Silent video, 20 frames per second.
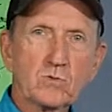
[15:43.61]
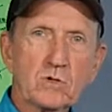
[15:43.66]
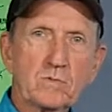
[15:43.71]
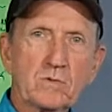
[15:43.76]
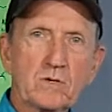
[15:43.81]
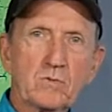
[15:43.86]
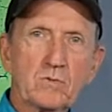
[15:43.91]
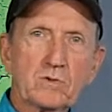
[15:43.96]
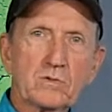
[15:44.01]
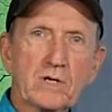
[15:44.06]
with
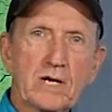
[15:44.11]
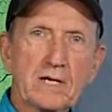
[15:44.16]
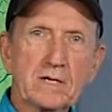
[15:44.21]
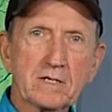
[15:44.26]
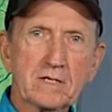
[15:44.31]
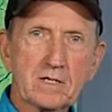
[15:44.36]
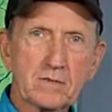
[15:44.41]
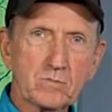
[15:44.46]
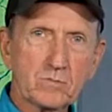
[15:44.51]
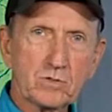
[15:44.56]
me, and we'll try to
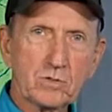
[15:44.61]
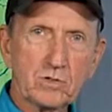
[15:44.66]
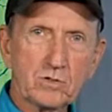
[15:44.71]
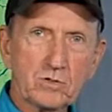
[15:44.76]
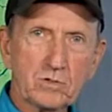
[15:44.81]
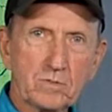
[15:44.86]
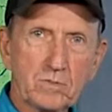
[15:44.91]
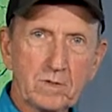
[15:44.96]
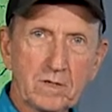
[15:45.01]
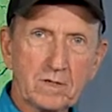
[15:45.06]
get them to
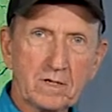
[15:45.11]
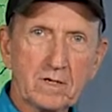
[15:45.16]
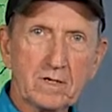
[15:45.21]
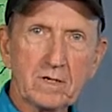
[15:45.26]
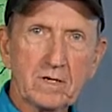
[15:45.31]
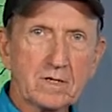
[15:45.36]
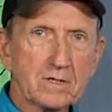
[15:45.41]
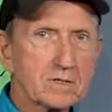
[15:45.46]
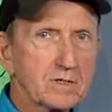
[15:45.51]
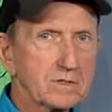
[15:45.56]
you. But uh,
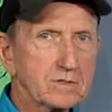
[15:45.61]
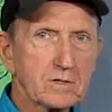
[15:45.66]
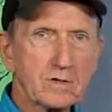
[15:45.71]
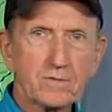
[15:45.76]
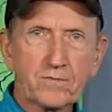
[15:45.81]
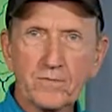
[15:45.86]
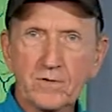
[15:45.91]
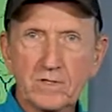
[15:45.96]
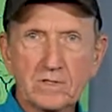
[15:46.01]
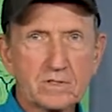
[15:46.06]
just go
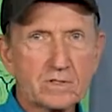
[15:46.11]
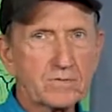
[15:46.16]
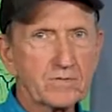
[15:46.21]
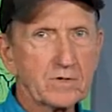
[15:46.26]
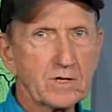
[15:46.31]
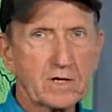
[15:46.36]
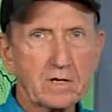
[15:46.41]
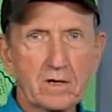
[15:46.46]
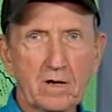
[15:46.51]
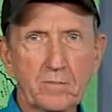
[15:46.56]
fishing if
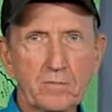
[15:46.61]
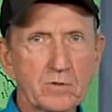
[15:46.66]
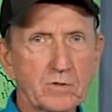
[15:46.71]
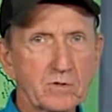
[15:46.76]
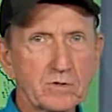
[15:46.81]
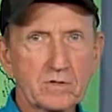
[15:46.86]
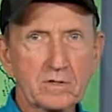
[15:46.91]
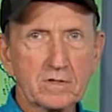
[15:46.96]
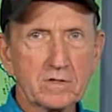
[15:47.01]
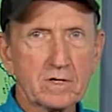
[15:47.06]
you got an opportunity.